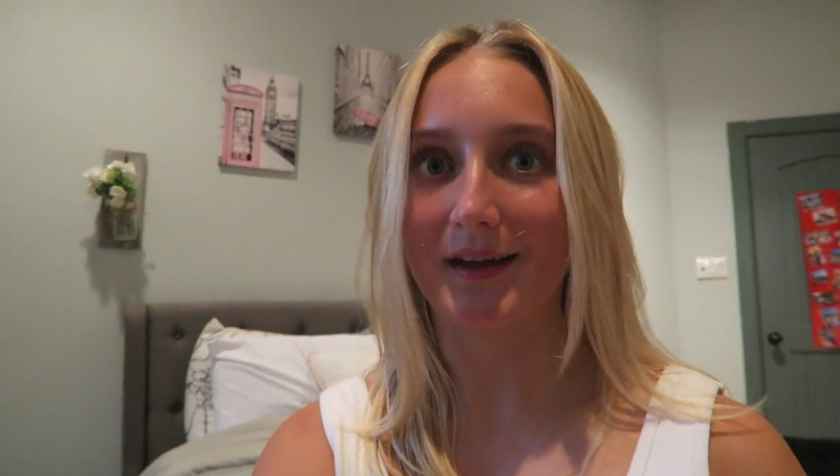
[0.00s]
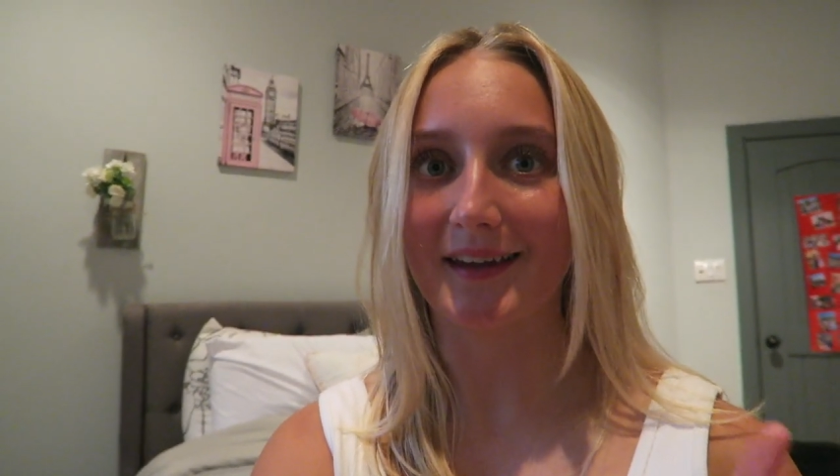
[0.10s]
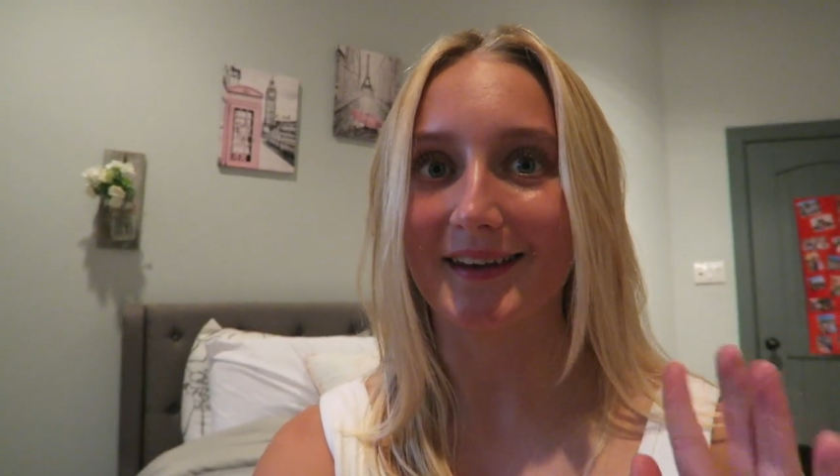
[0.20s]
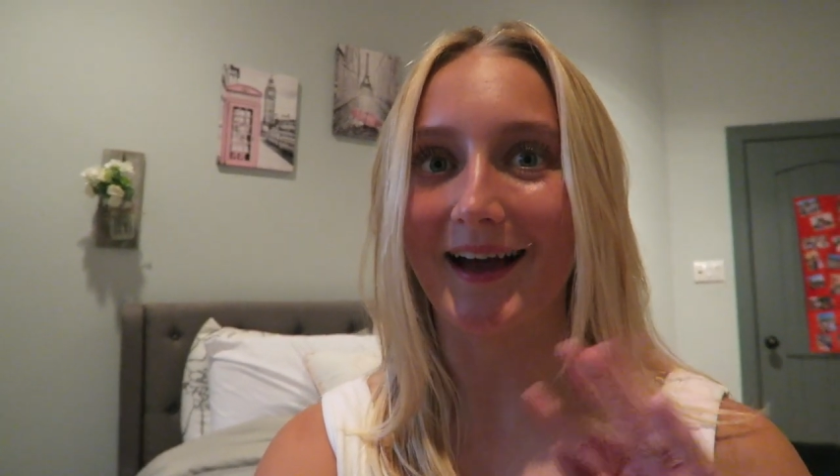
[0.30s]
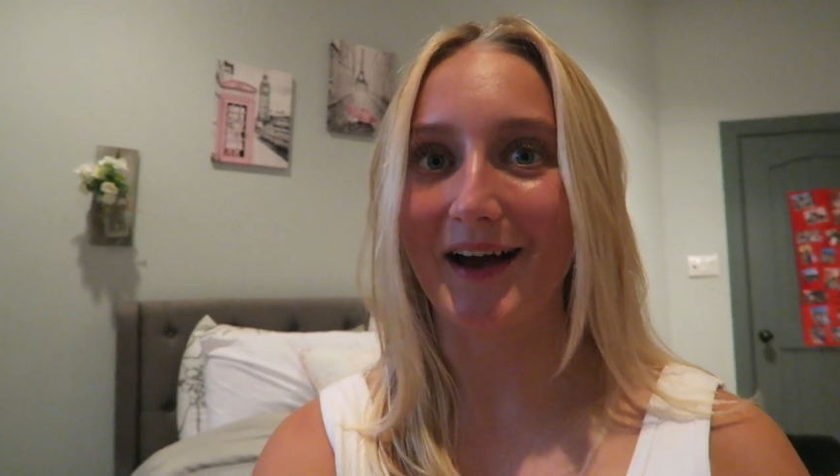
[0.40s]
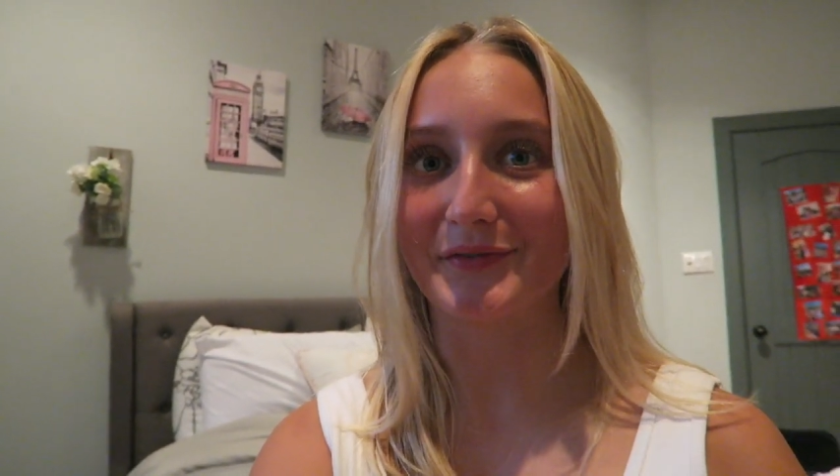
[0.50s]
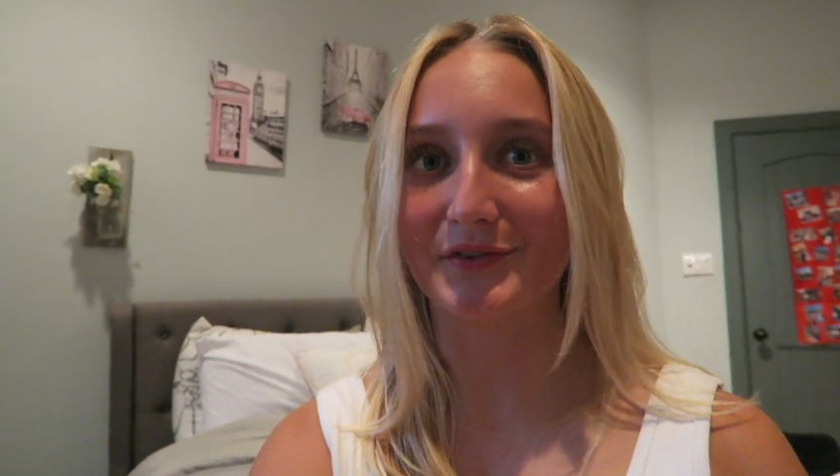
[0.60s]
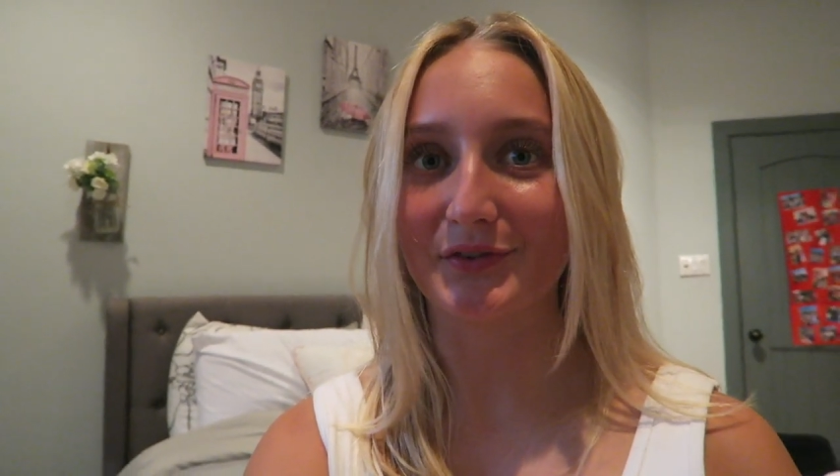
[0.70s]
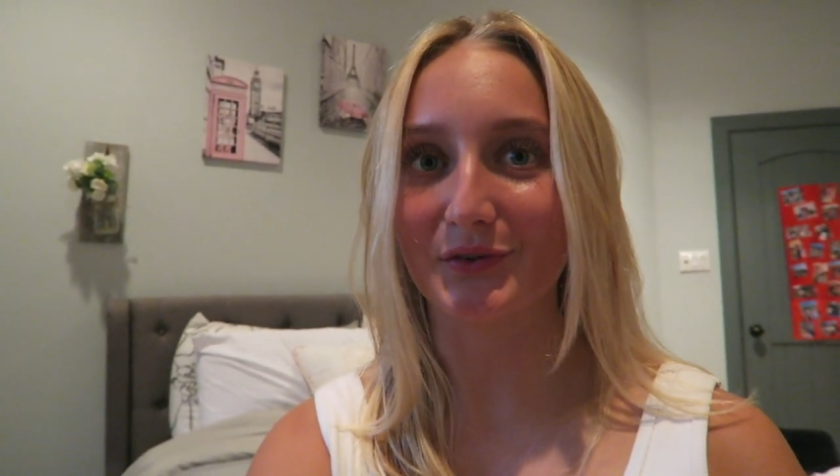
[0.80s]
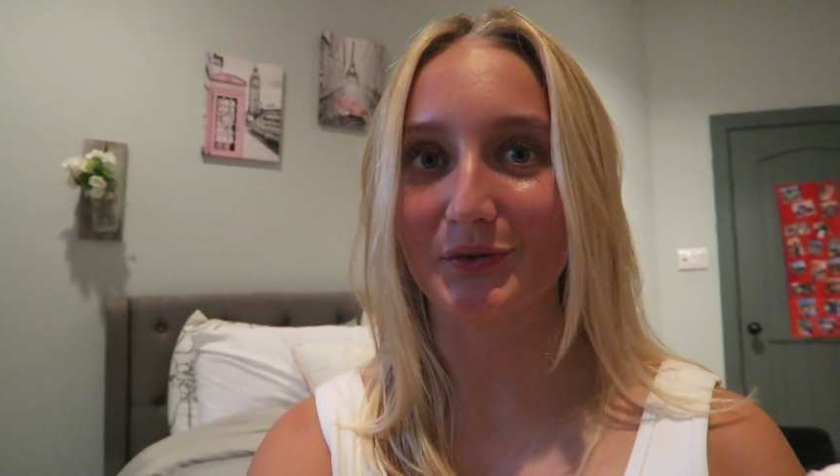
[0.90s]
and
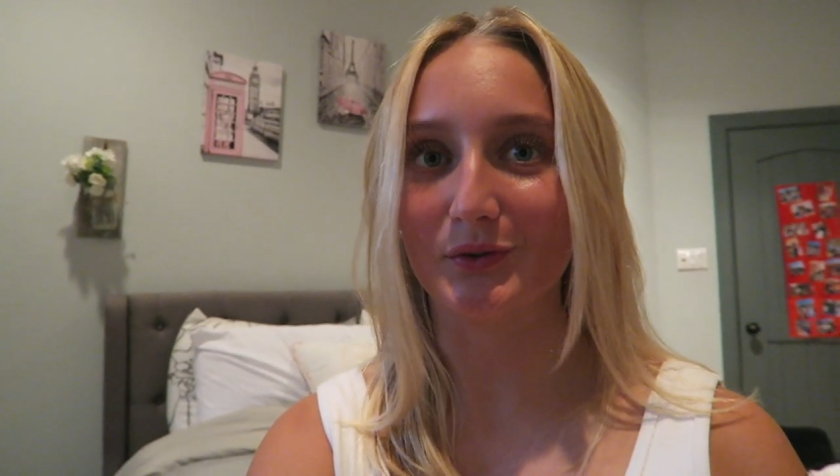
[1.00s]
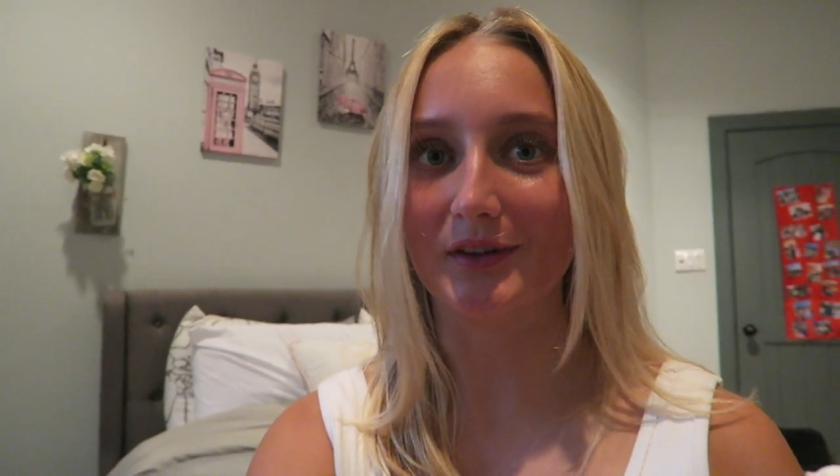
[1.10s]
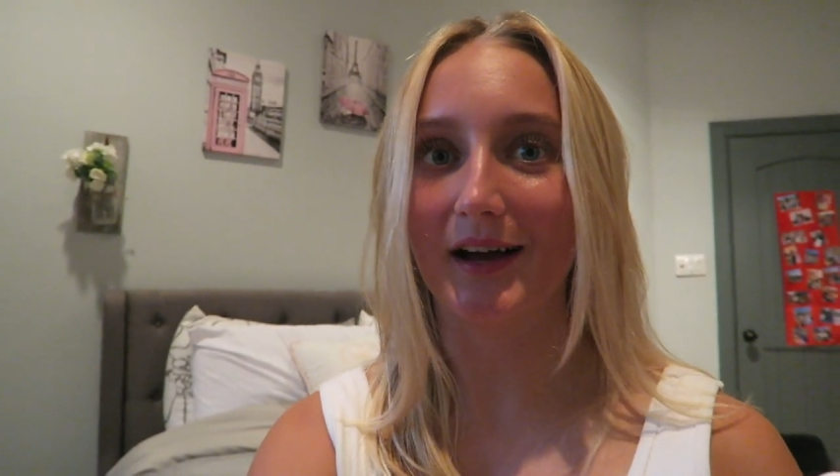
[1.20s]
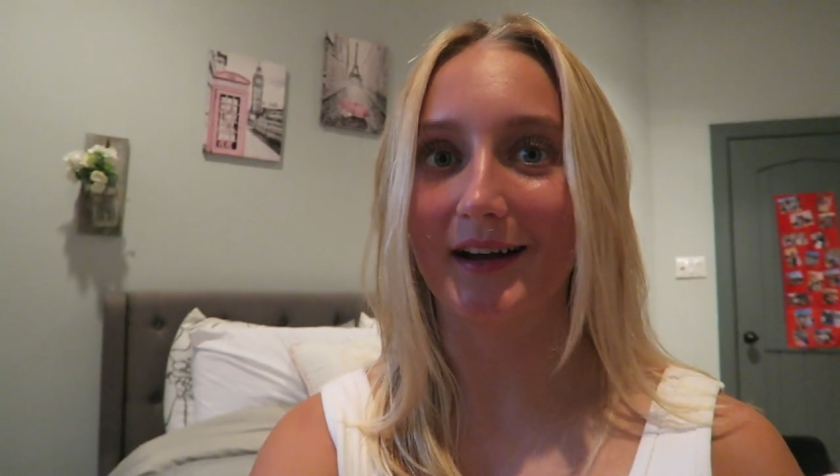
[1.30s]
after school